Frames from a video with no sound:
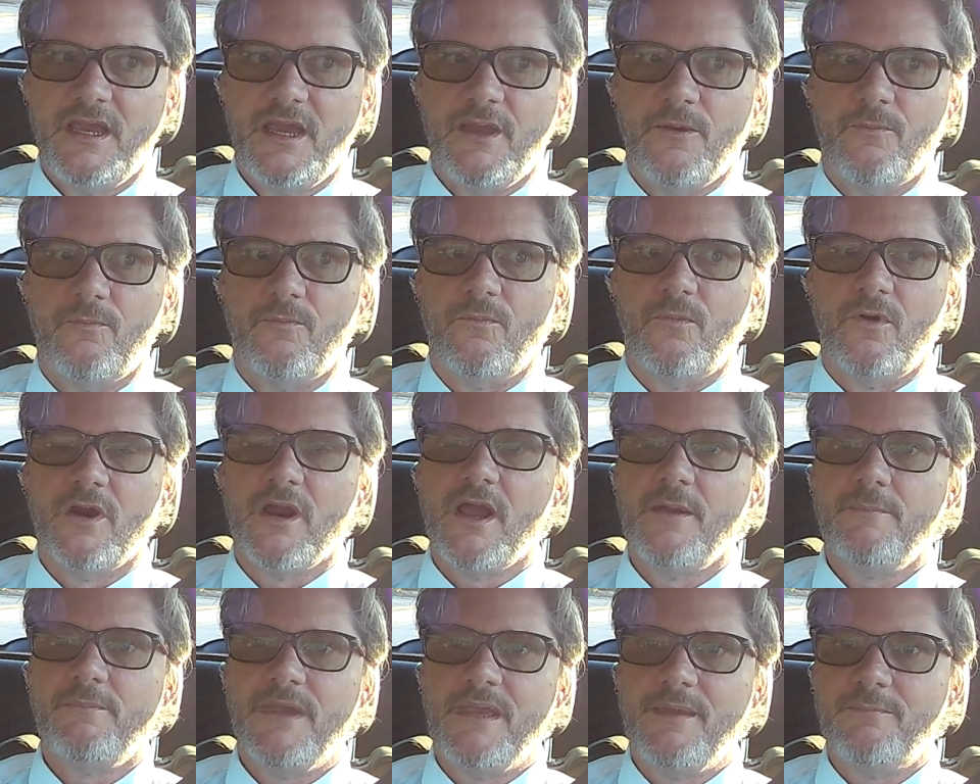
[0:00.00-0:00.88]
And what I
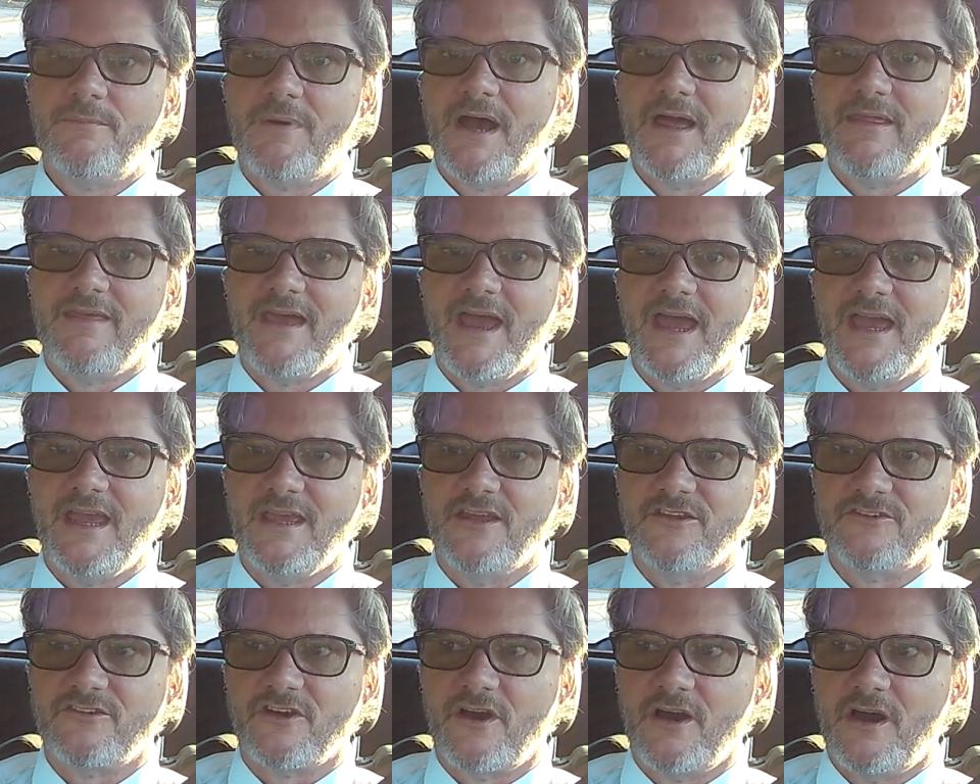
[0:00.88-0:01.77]
mean by that
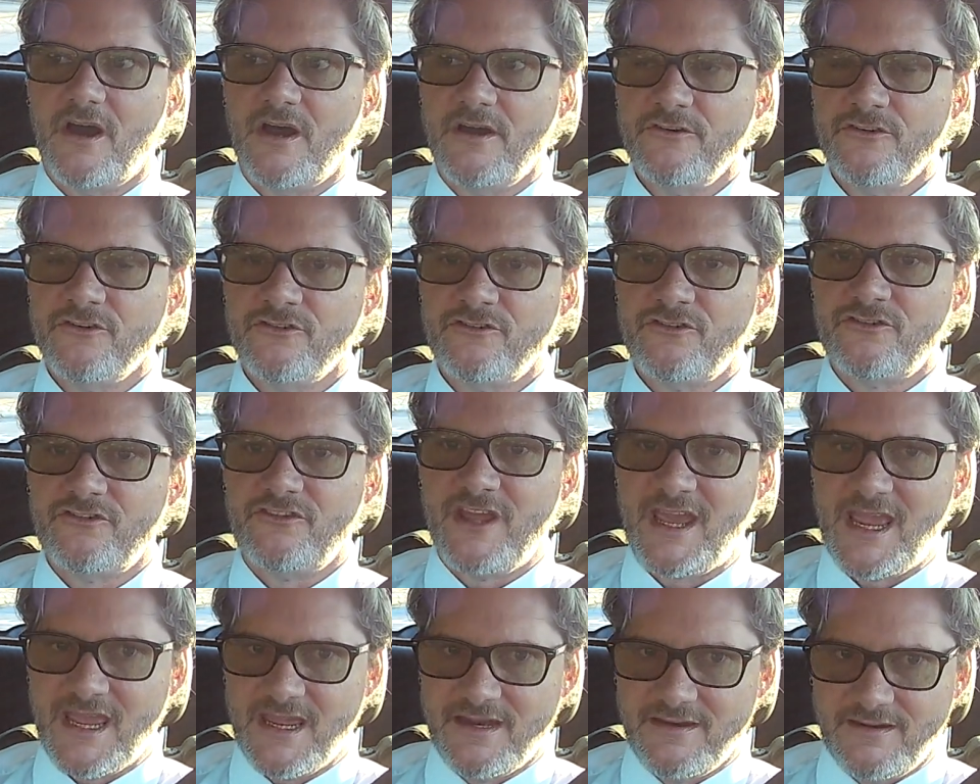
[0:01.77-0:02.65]
is
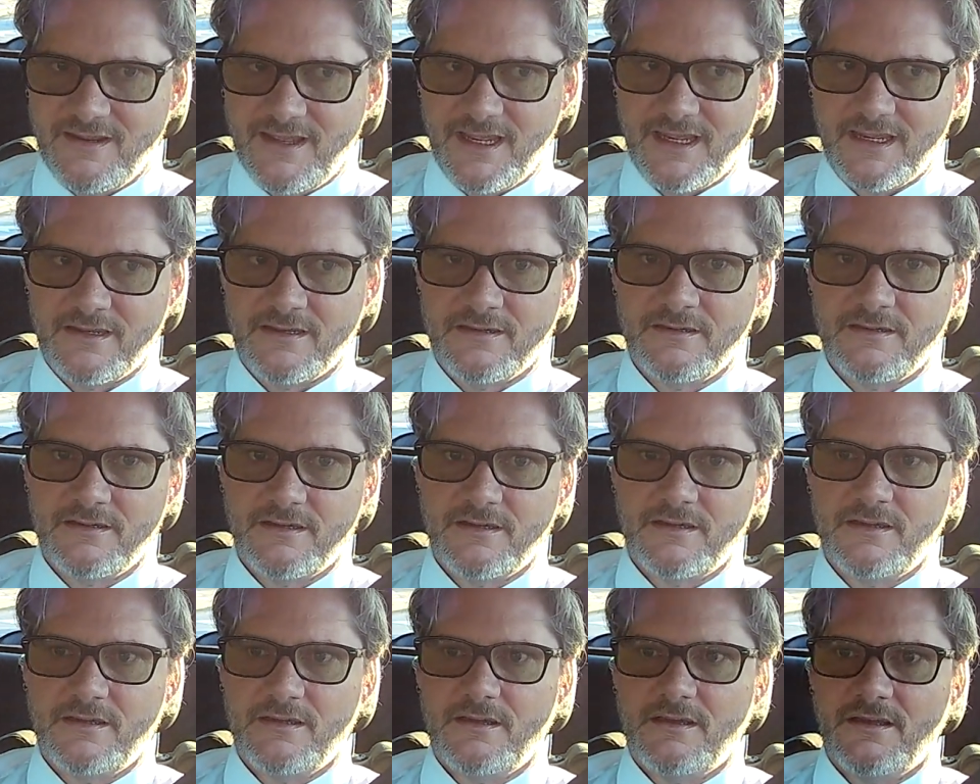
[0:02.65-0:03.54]
understanding
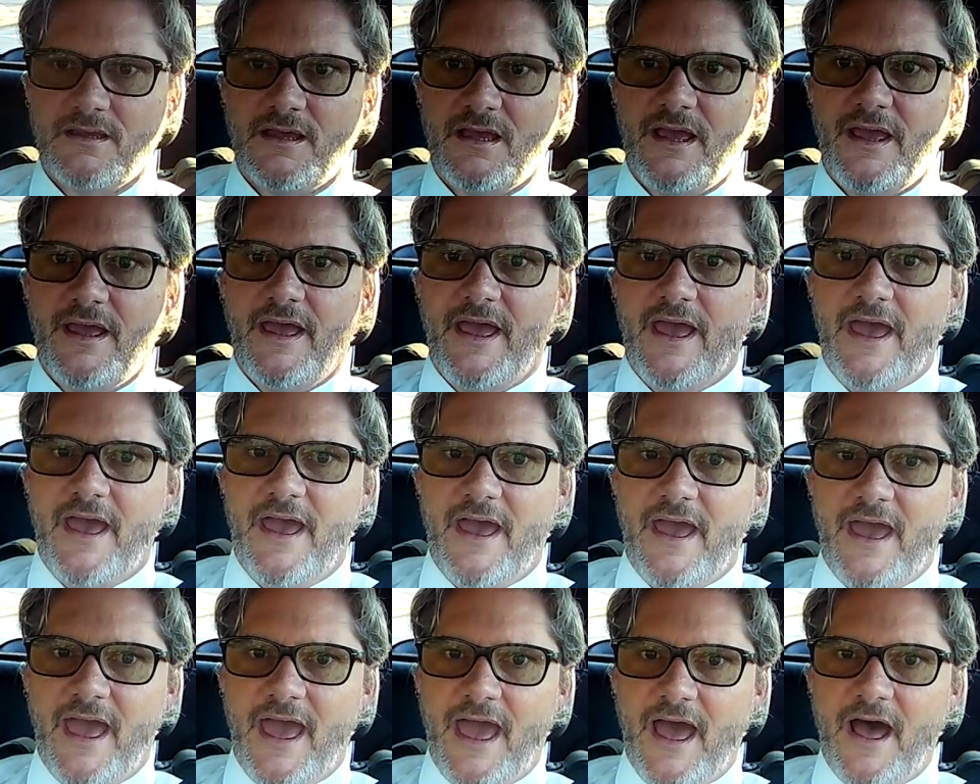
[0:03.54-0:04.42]

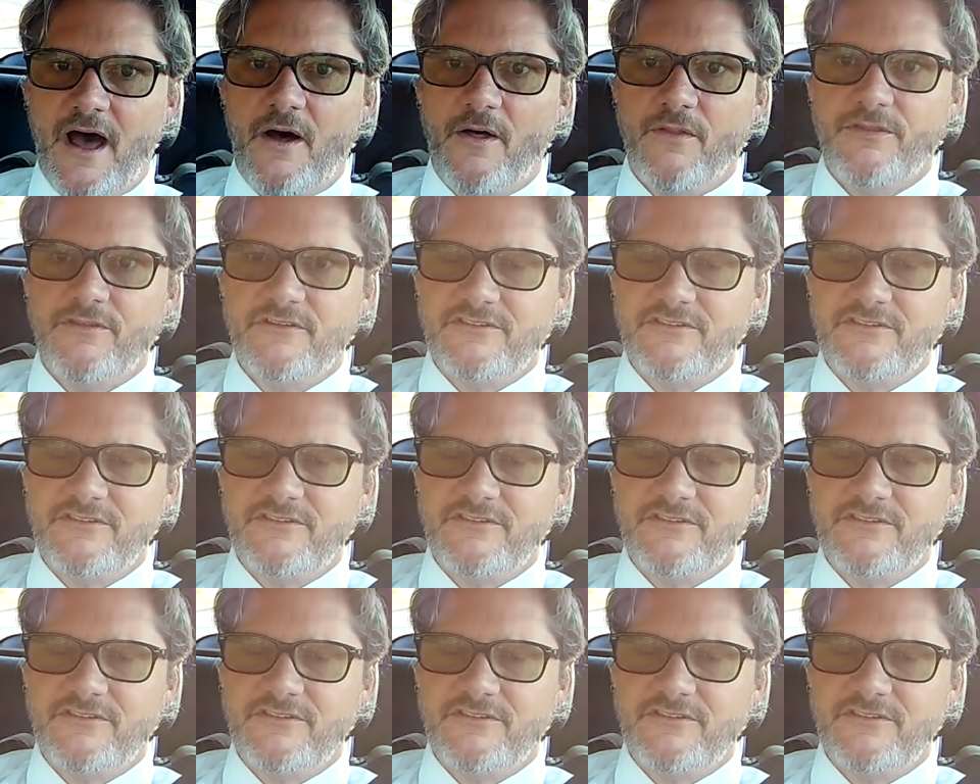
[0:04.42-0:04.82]
how the